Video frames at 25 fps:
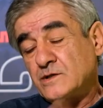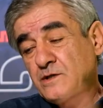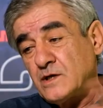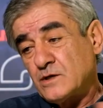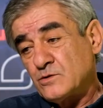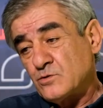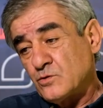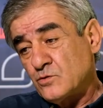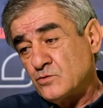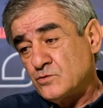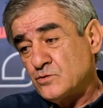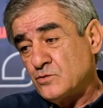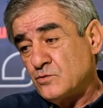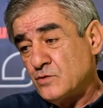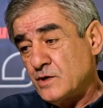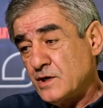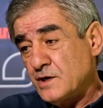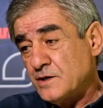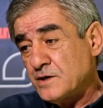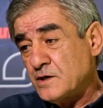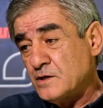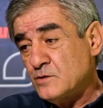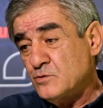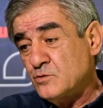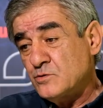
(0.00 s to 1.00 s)
And we
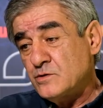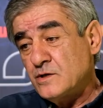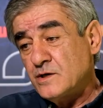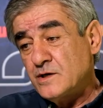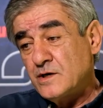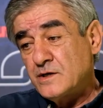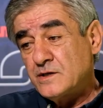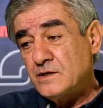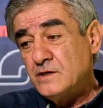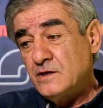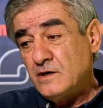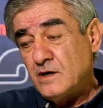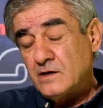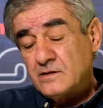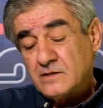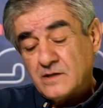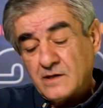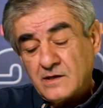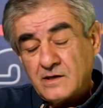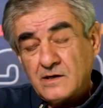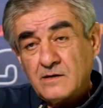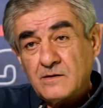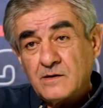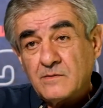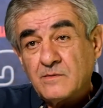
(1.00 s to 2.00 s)
are organizing a
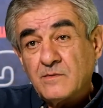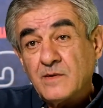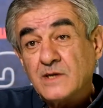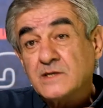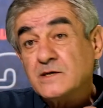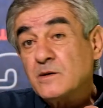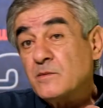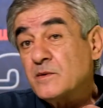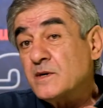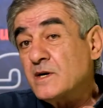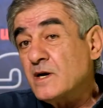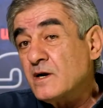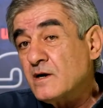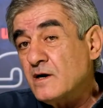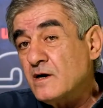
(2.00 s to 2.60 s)
conference in